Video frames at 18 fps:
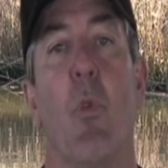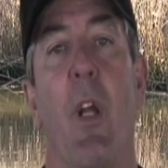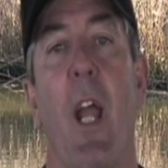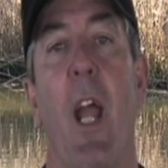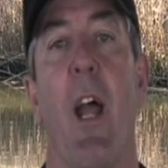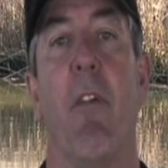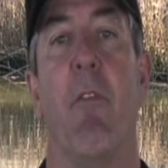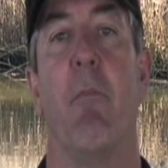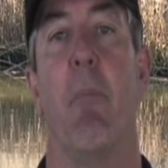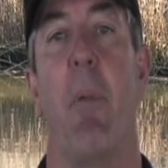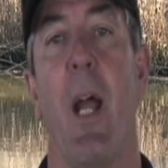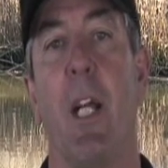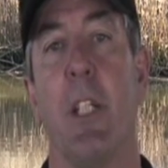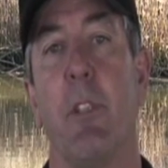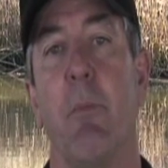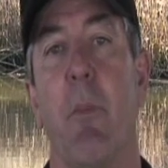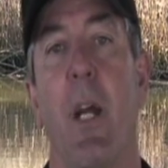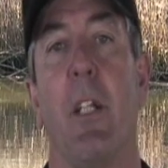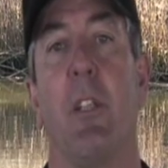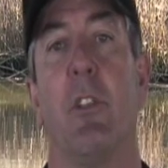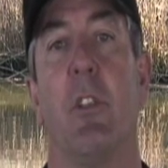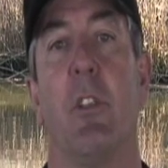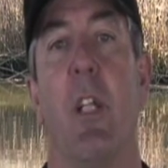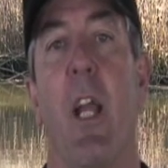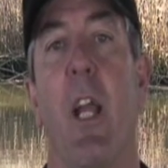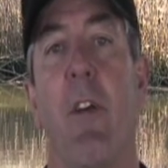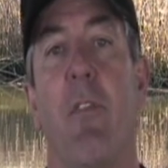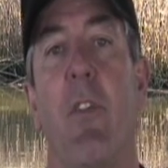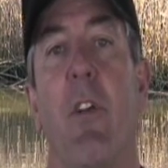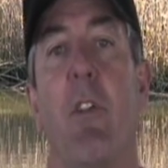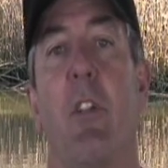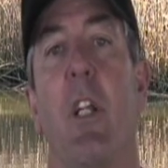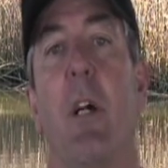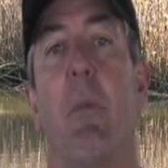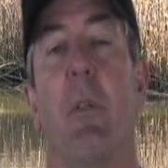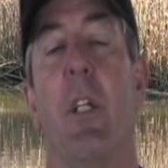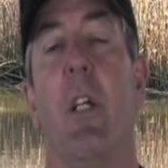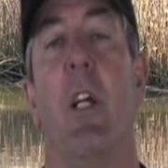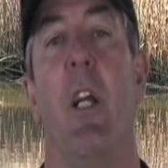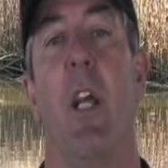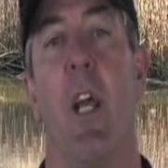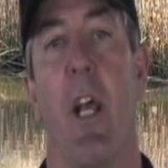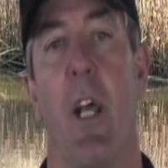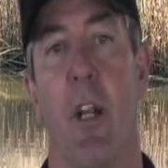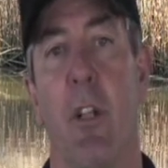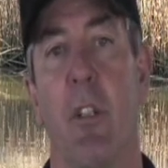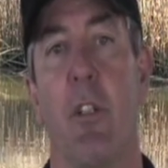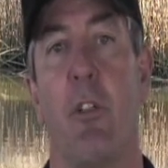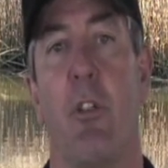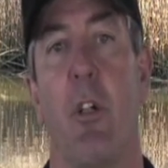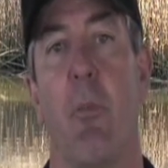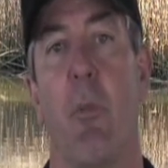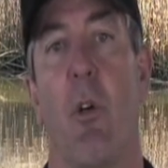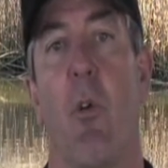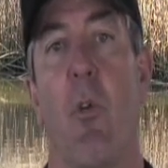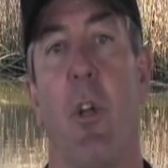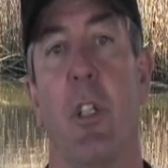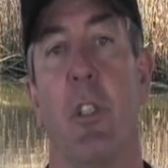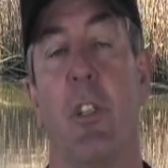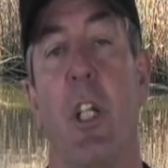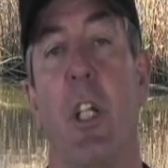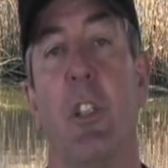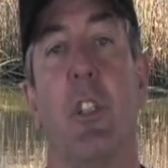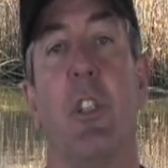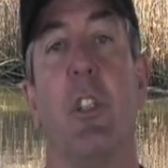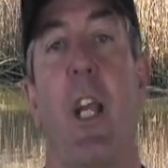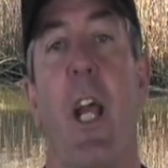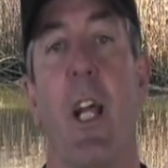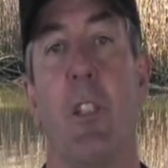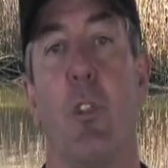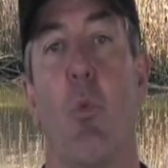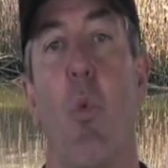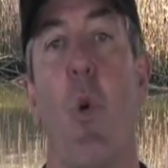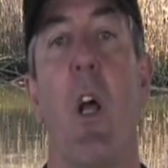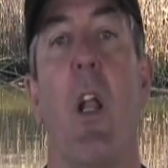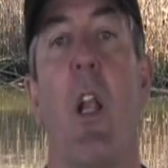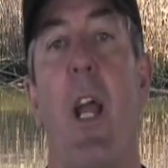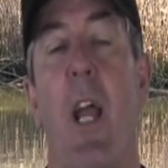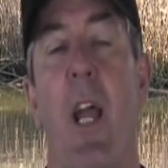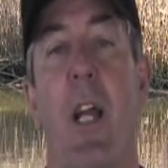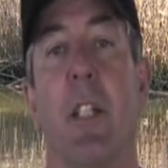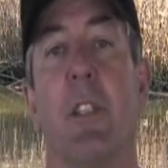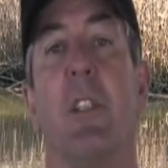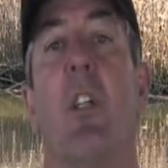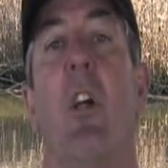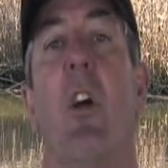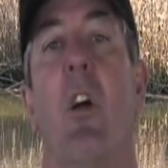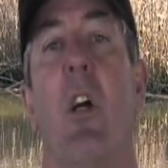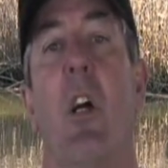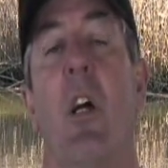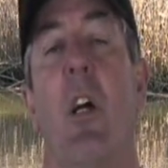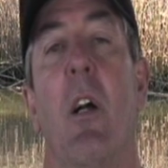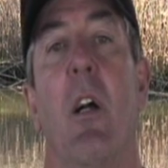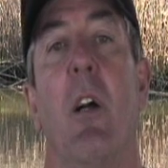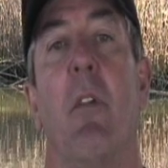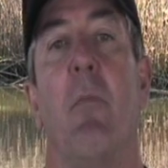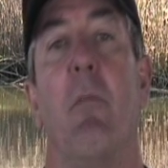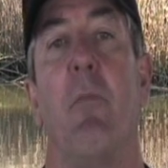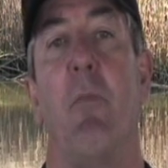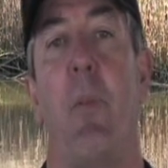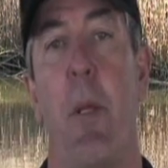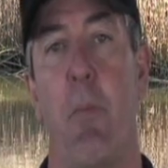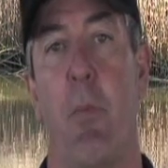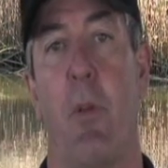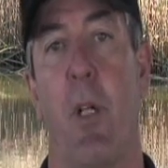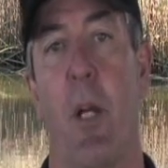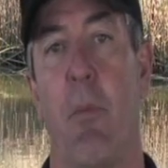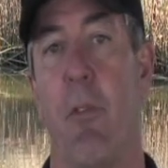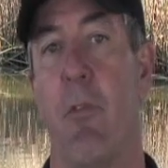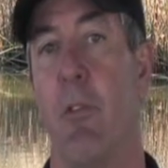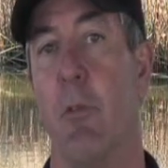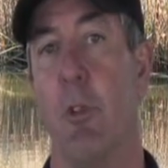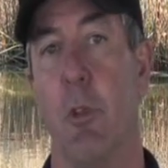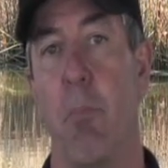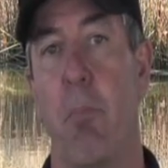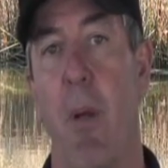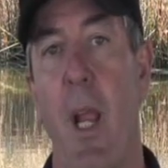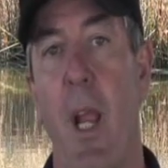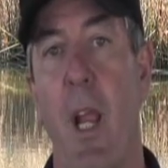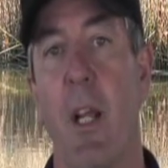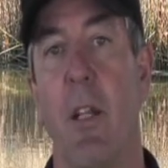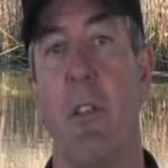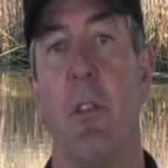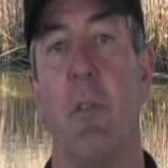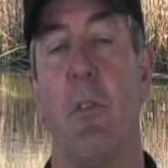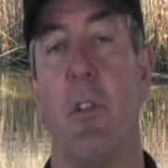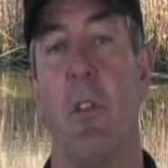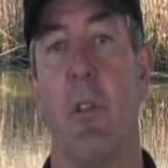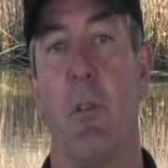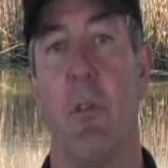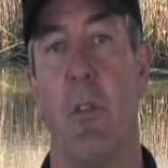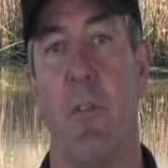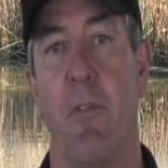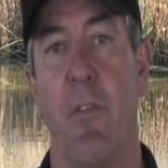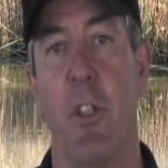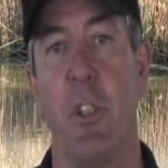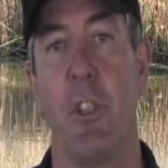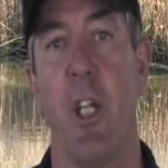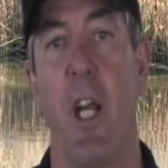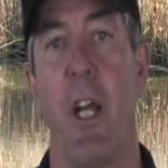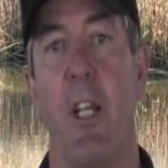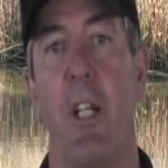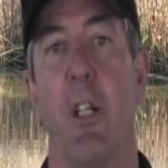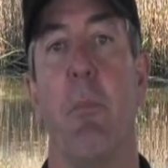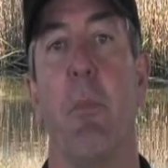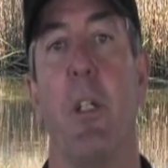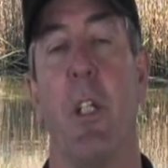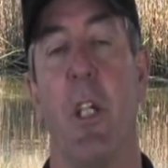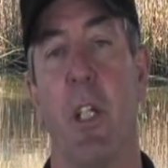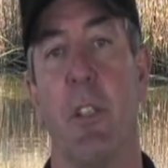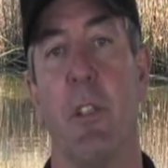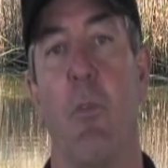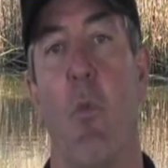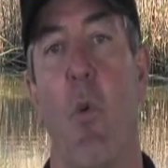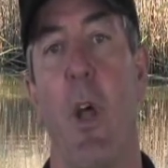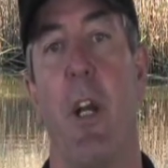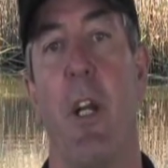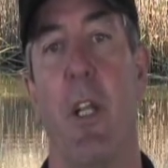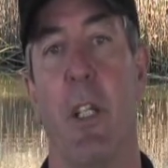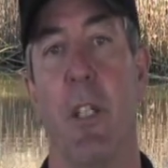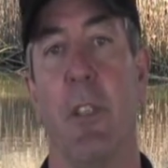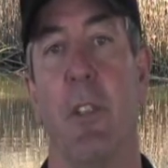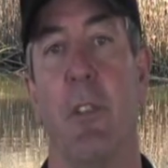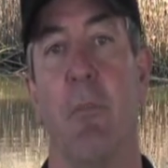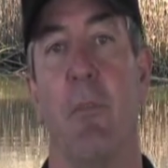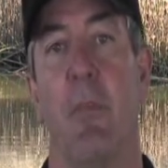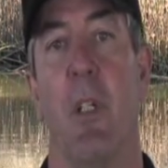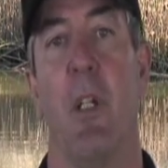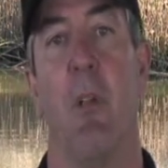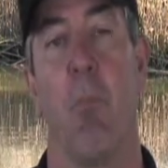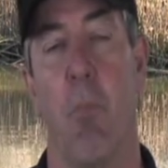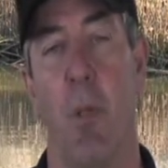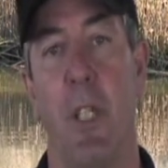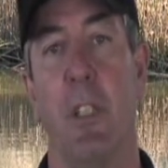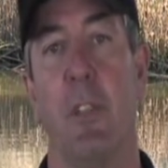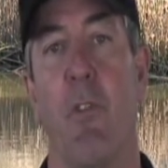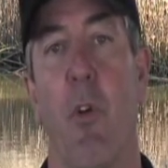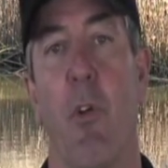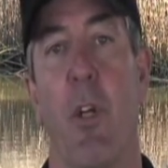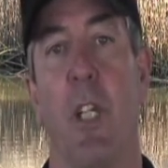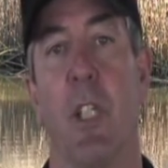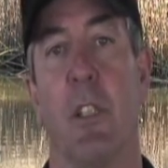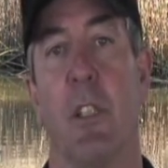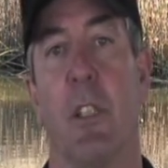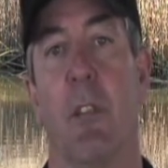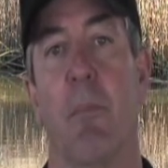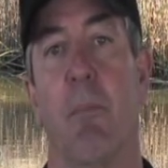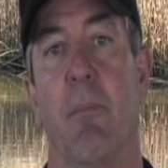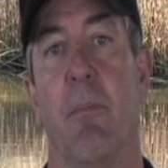We have Bassmasters, FLW, and other tournament organizations, as well as people coming from Japan to fish out here because of what it is. Please vote against it.